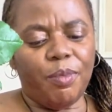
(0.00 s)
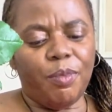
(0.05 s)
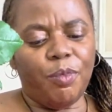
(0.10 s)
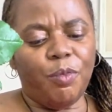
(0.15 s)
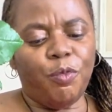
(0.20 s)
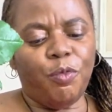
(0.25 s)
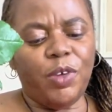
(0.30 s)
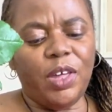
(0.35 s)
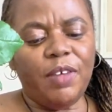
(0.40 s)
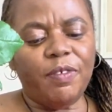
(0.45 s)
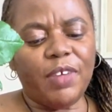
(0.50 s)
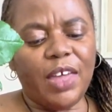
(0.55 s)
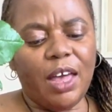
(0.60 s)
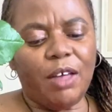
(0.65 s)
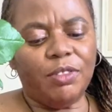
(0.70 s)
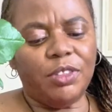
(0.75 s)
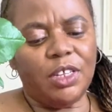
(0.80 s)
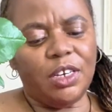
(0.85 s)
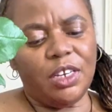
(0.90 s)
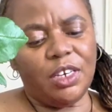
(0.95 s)
We've
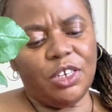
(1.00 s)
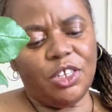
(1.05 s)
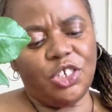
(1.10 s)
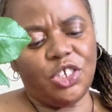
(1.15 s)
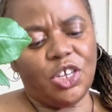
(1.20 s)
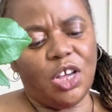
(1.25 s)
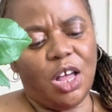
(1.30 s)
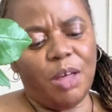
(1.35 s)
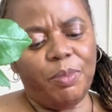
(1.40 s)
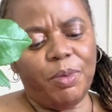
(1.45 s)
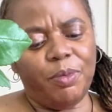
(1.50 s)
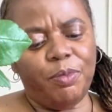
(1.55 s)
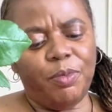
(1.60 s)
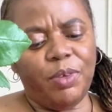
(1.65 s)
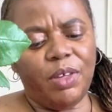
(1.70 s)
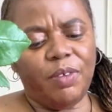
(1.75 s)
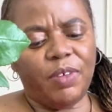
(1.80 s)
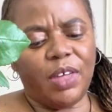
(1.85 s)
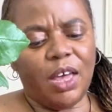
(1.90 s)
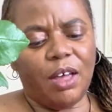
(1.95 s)
counted in the shop, and
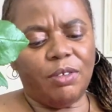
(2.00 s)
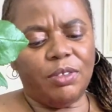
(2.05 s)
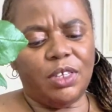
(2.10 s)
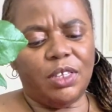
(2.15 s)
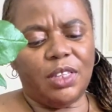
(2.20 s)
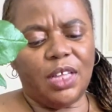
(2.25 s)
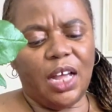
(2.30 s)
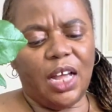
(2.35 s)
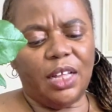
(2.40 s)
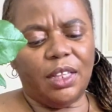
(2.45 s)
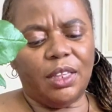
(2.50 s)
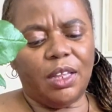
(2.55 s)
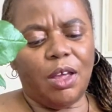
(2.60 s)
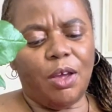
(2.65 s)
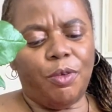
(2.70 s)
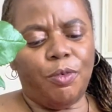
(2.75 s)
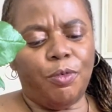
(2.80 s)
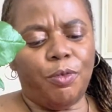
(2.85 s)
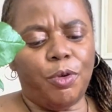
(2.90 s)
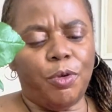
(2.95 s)
we've counted that
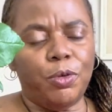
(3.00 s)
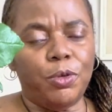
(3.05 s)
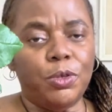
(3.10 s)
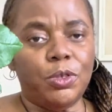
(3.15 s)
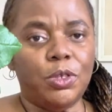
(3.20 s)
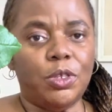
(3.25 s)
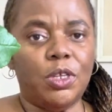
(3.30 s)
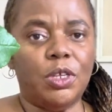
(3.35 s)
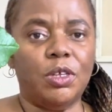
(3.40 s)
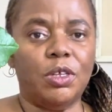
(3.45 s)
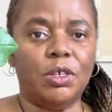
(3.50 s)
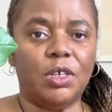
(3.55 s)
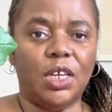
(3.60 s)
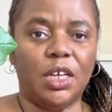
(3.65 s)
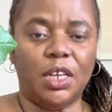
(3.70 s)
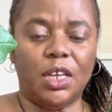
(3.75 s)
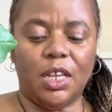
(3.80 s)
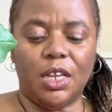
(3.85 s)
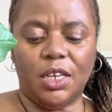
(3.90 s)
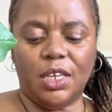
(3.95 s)
a rose
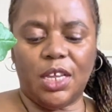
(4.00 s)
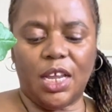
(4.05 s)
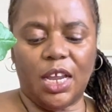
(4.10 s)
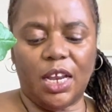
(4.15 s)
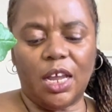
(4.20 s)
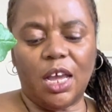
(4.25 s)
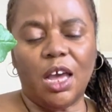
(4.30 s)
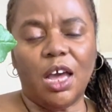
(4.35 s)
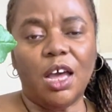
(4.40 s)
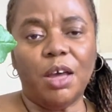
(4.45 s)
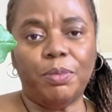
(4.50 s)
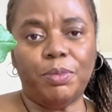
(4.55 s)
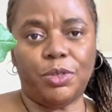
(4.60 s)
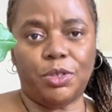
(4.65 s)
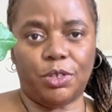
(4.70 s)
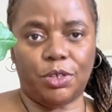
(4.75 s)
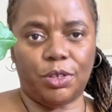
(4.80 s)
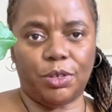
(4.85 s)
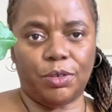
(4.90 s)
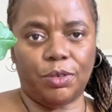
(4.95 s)
can contain up
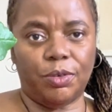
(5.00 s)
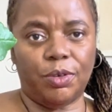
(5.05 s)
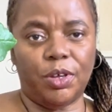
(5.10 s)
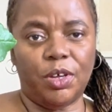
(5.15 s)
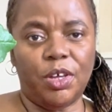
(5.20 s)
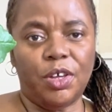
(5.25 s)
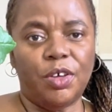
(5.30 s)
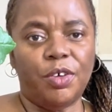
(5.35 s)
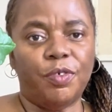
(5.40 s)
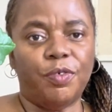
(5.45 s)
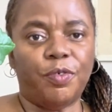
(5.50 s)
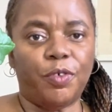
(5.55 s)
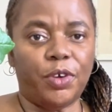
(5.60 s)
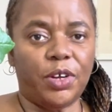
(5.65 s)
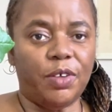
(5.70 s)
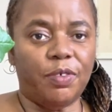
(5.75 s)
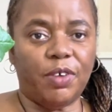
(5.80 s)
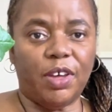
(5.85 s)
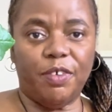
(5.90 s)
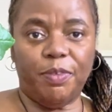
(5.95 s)
to
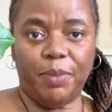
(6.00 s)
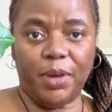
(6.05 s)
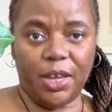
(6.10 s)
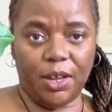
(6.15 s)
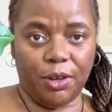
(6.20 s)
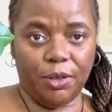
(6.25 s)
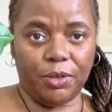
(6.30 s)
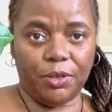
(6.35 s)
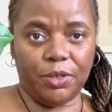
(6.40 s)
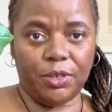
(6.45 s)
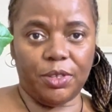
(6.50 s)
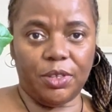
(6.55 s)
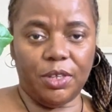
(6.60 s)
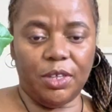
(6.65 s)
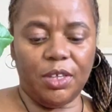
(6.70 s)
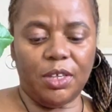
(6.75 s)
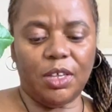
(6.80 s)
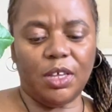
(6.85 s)
45 petals